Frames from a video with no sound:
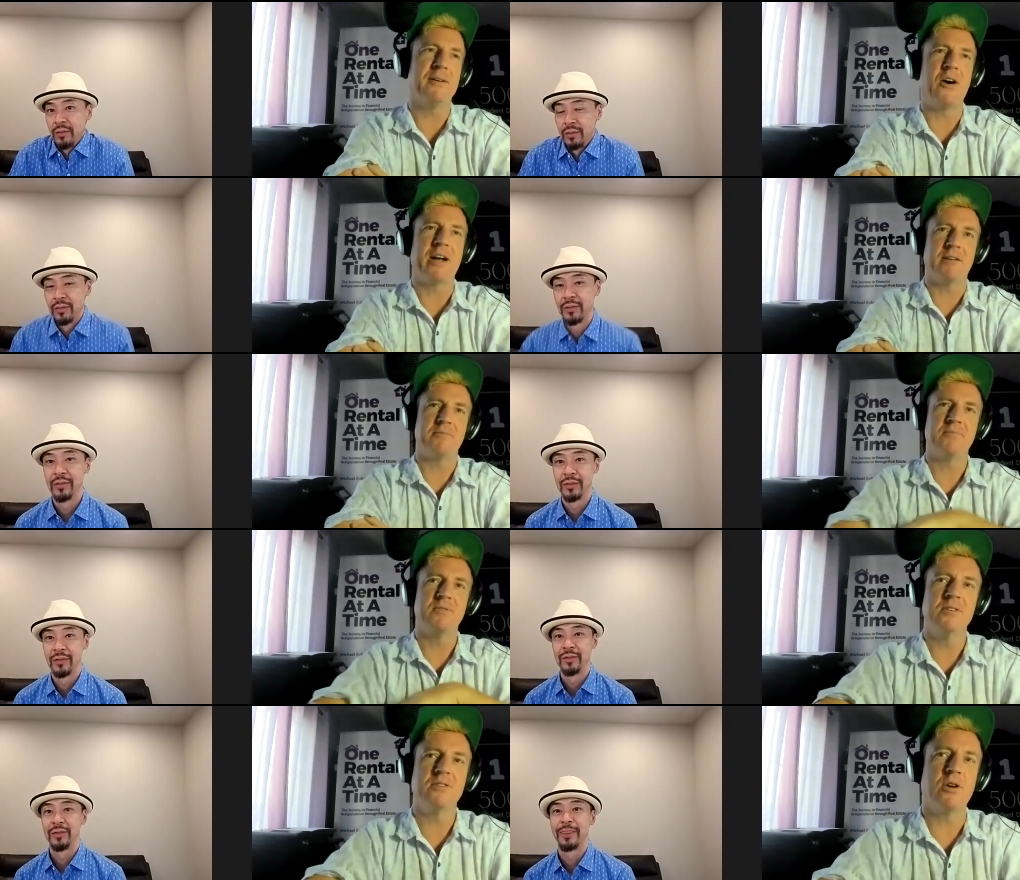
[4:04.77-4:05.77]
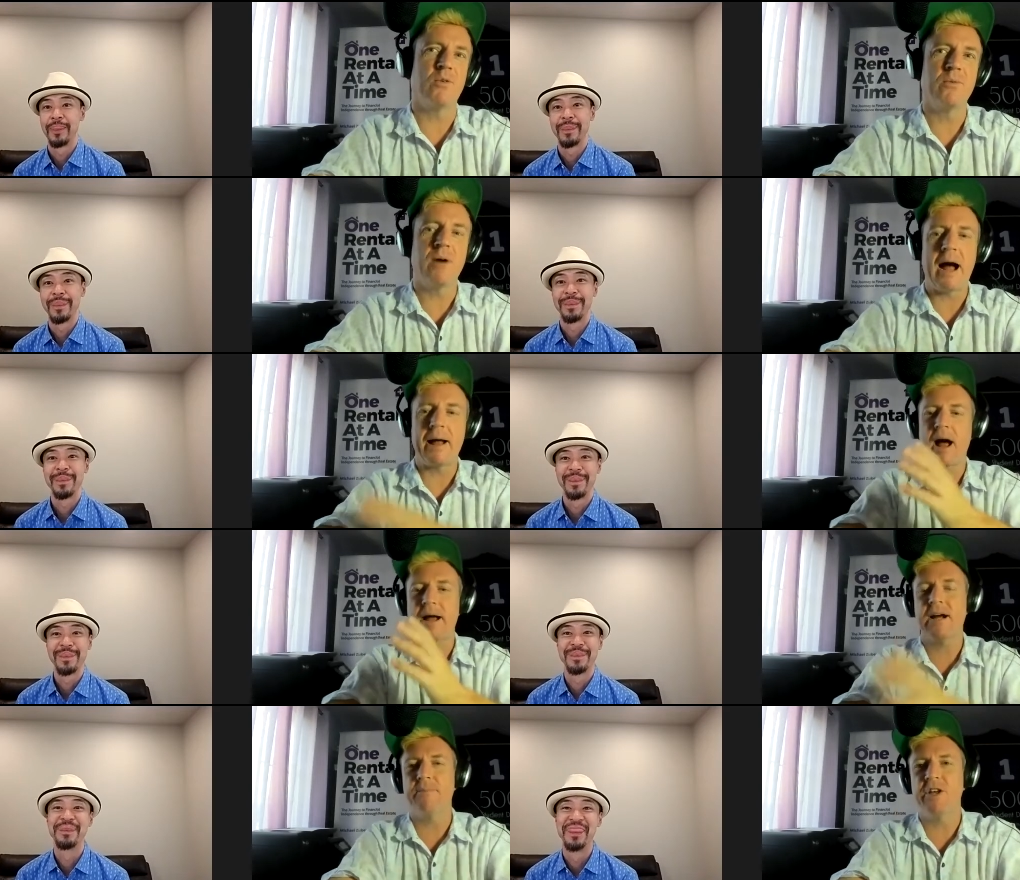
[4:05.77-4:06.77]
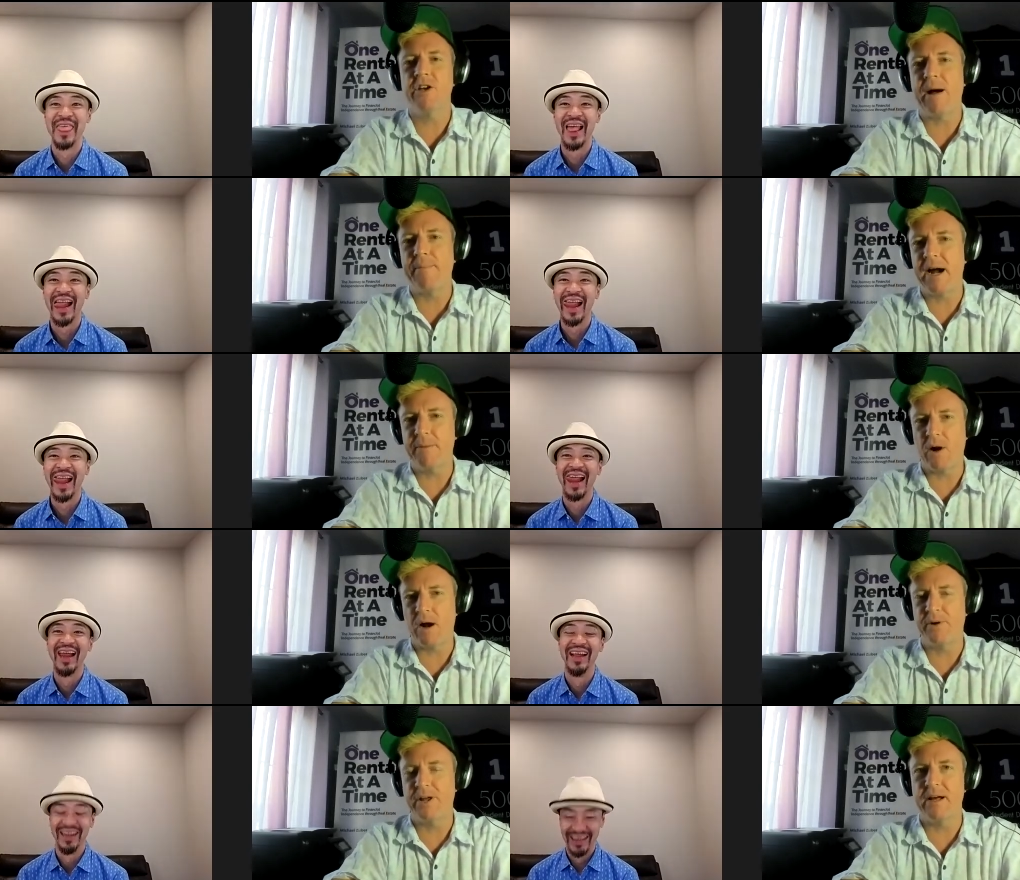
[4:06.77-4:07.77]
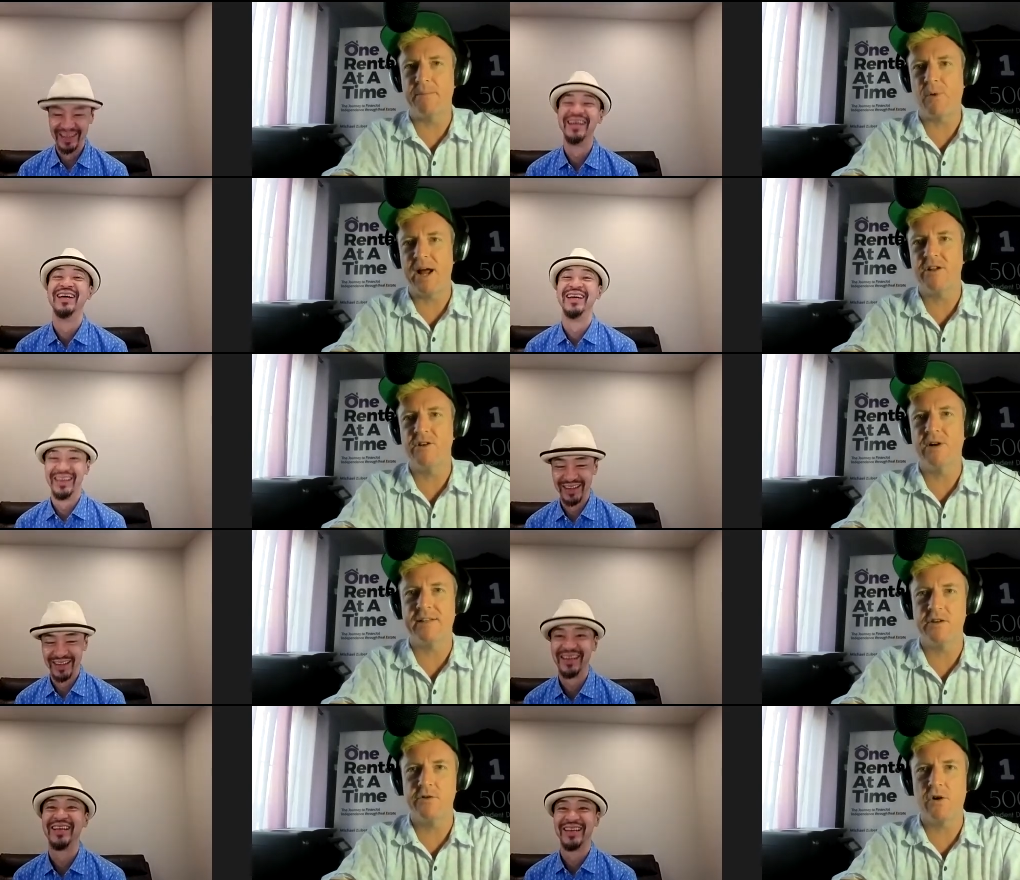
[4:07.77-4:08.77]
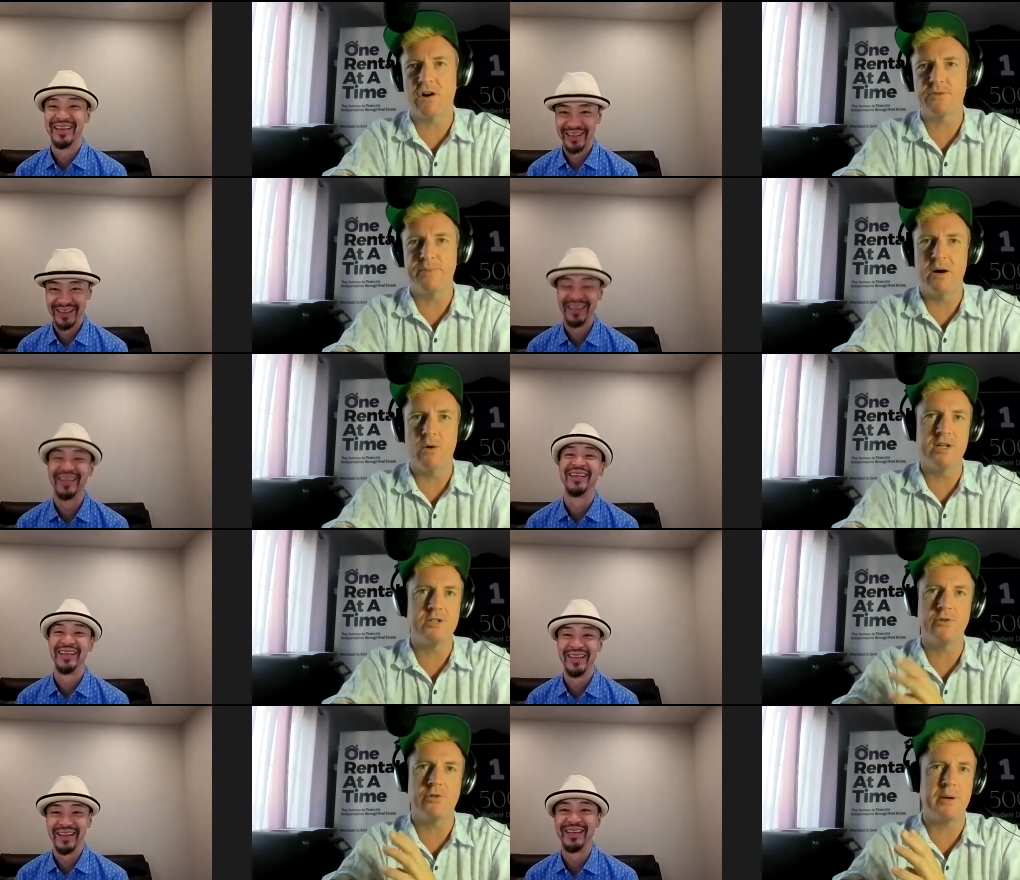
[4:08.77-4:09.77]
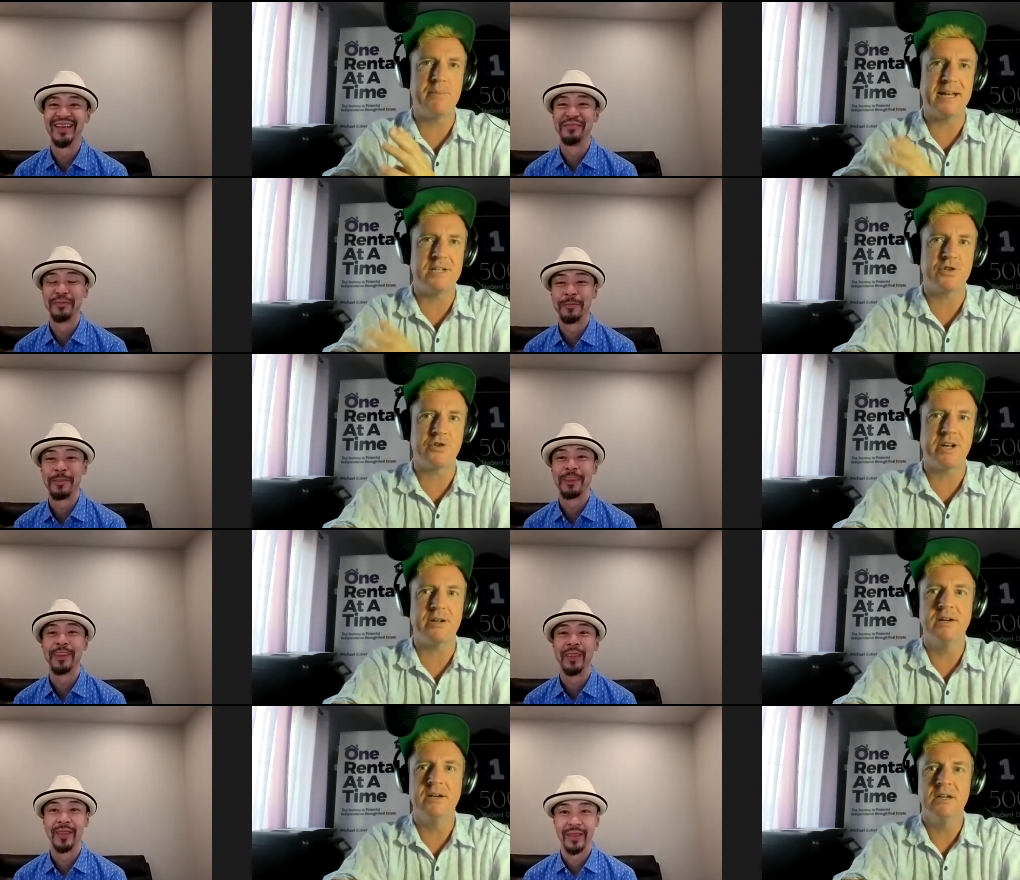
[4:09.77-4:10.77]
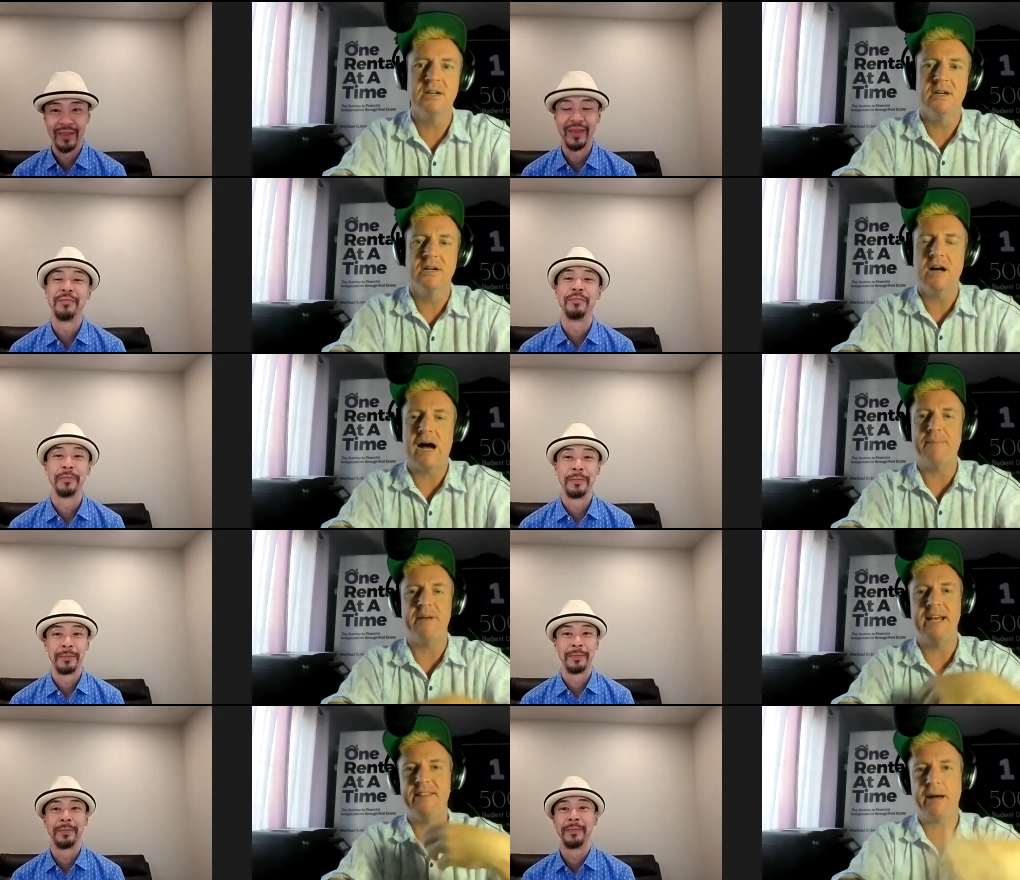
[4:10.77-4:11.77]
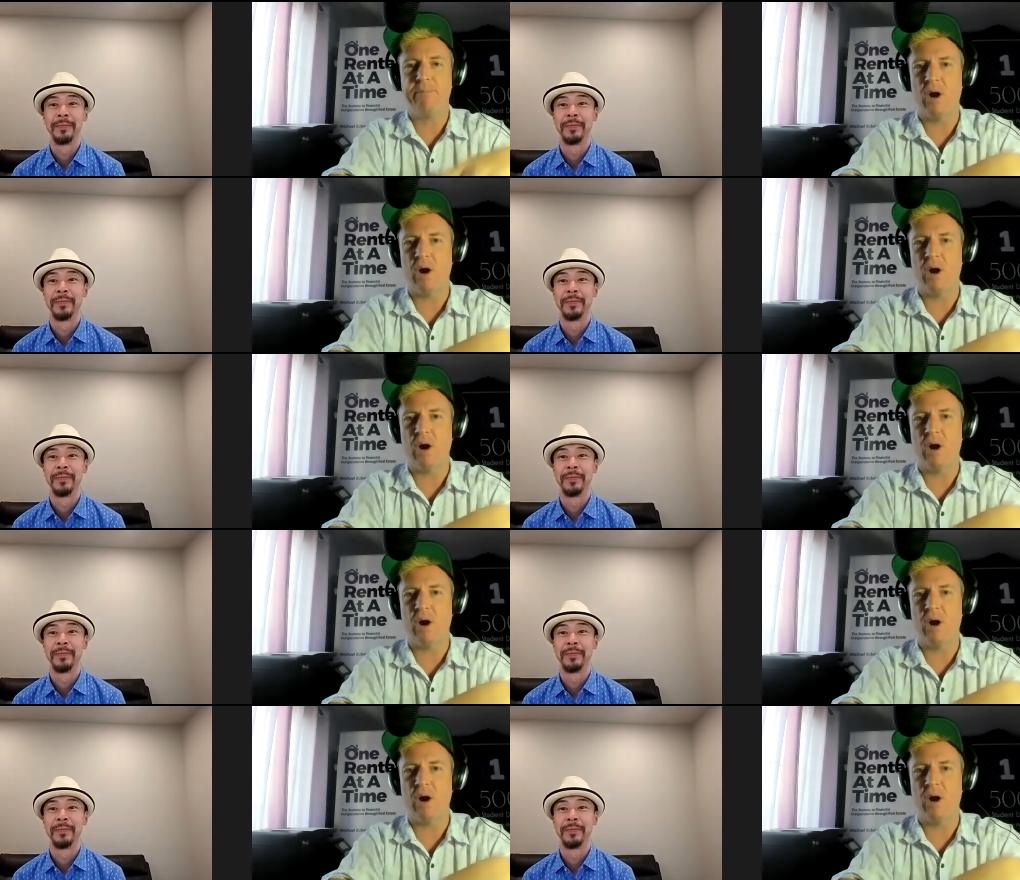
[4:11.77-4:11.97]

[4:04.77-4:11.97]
Speaker 1: Okay. So I come to you. I buy a property. I'm brand new. Got that new car smell. 123 Main Street. I'm in that